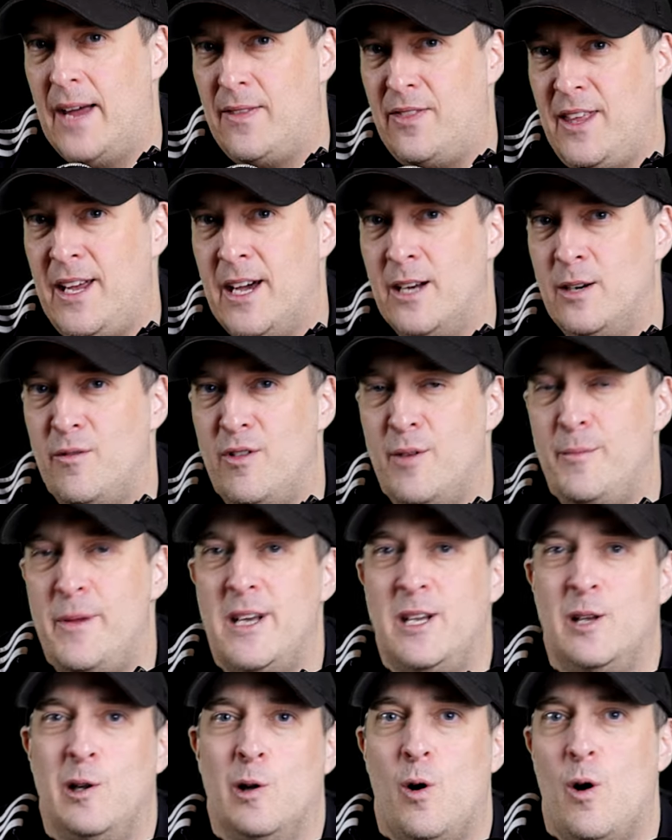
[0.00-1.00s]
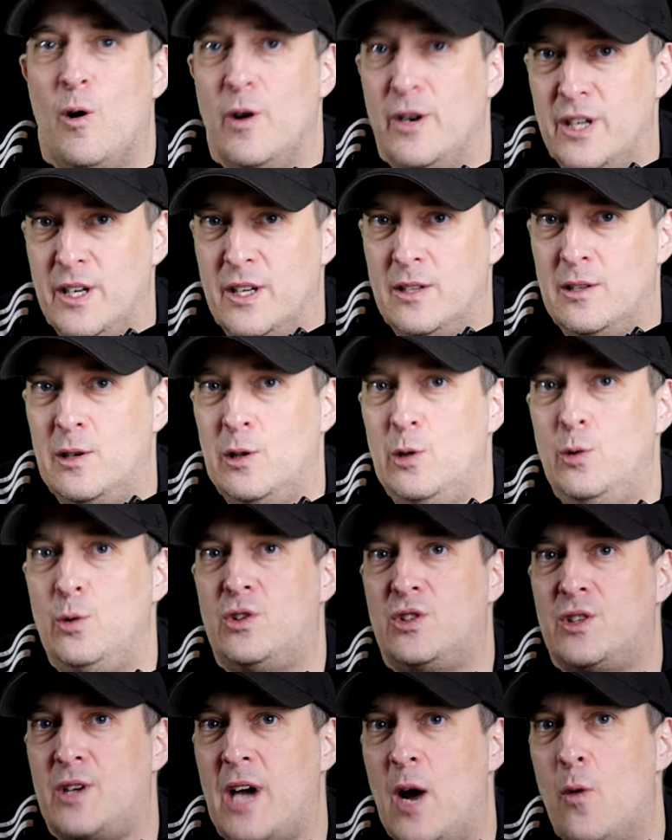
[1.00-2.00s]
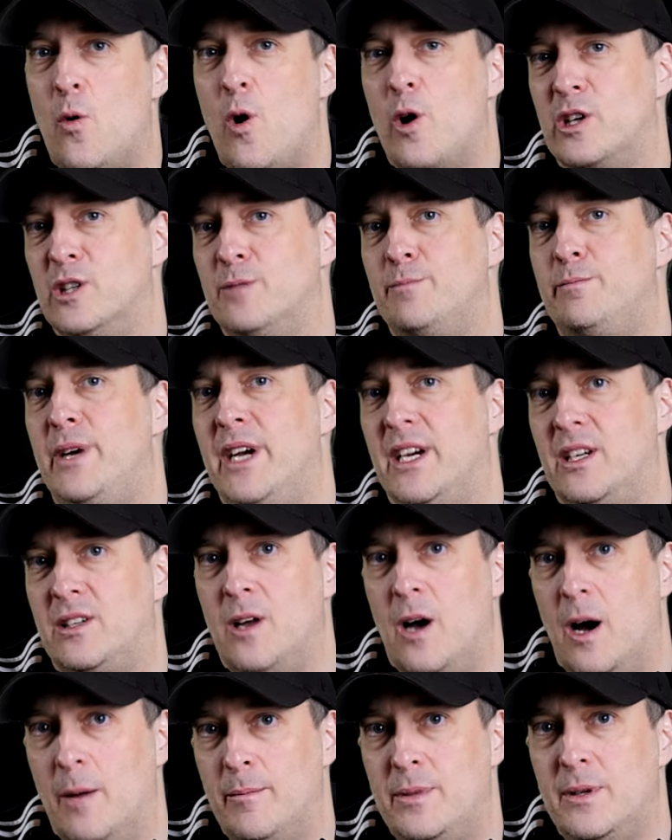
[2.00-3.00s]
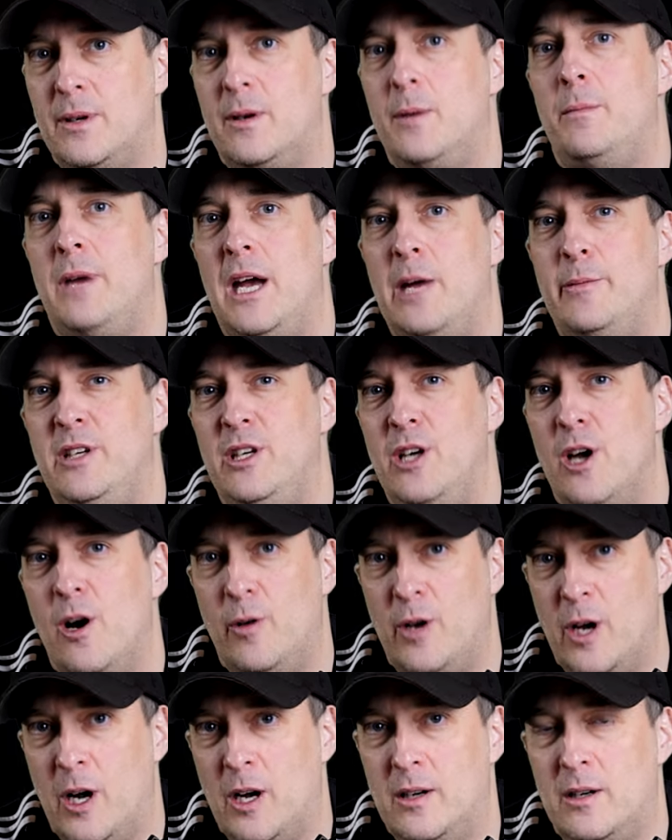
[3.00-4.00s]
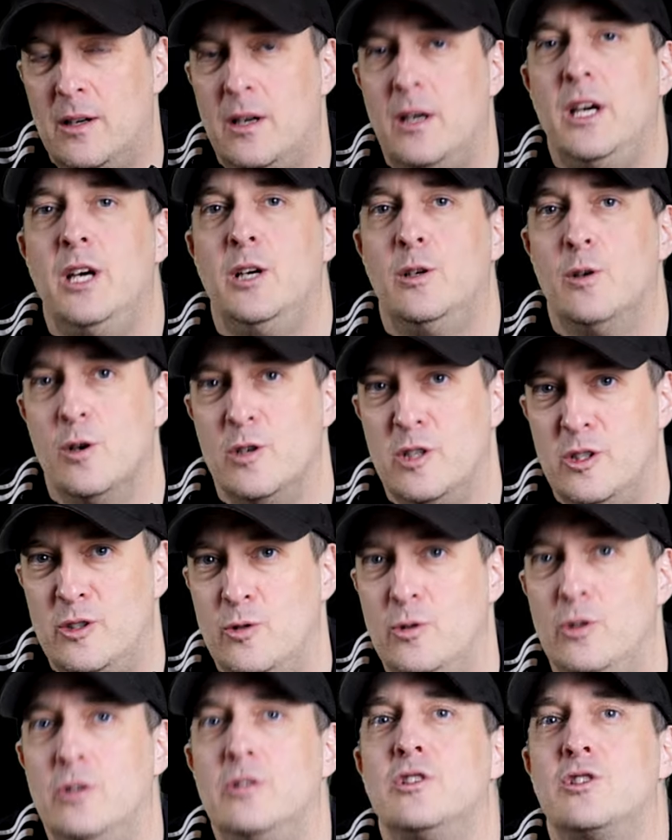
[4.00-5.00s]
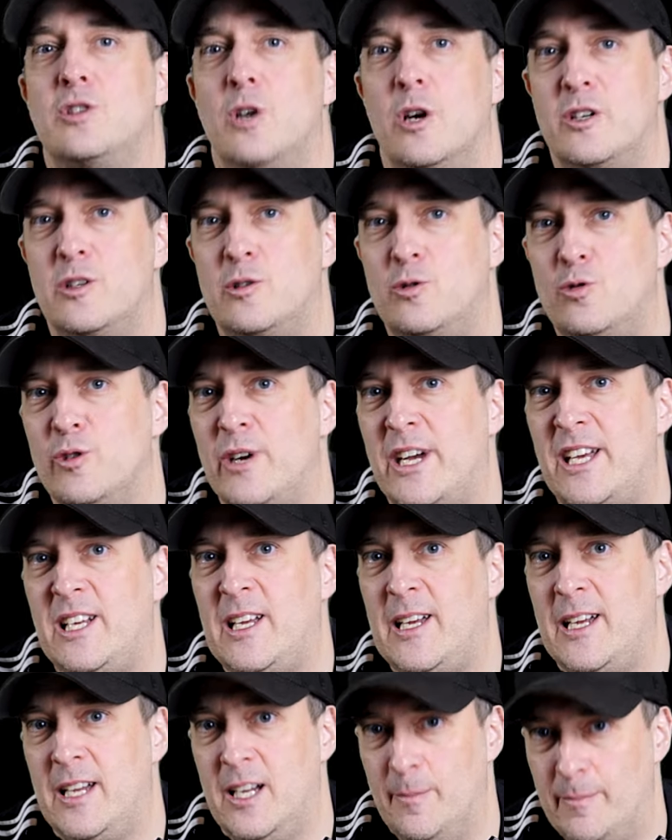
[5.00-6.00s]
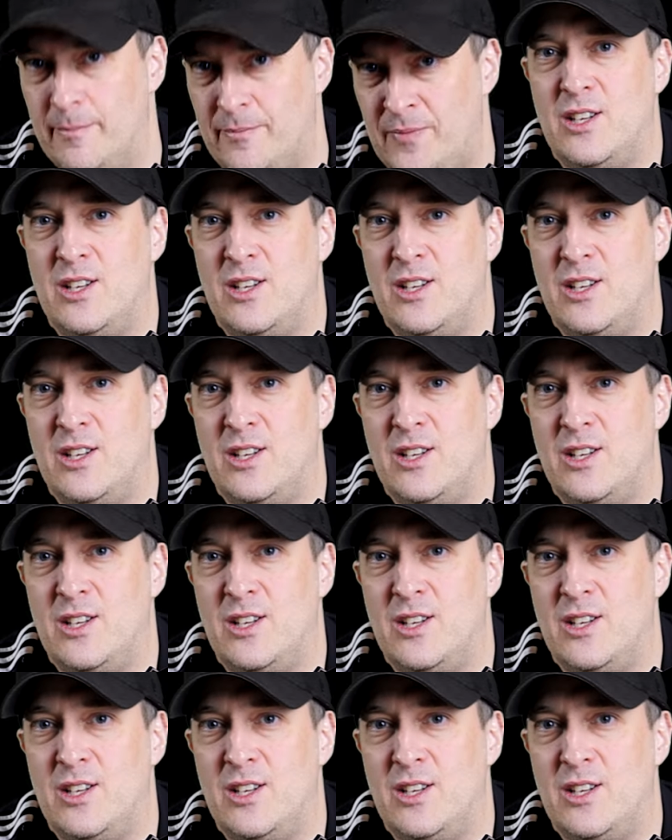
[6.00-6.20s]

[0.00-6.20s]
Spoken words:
At the end of The Mandalorian, Luke Skywalker picked up Baby Yoda in order to start training him.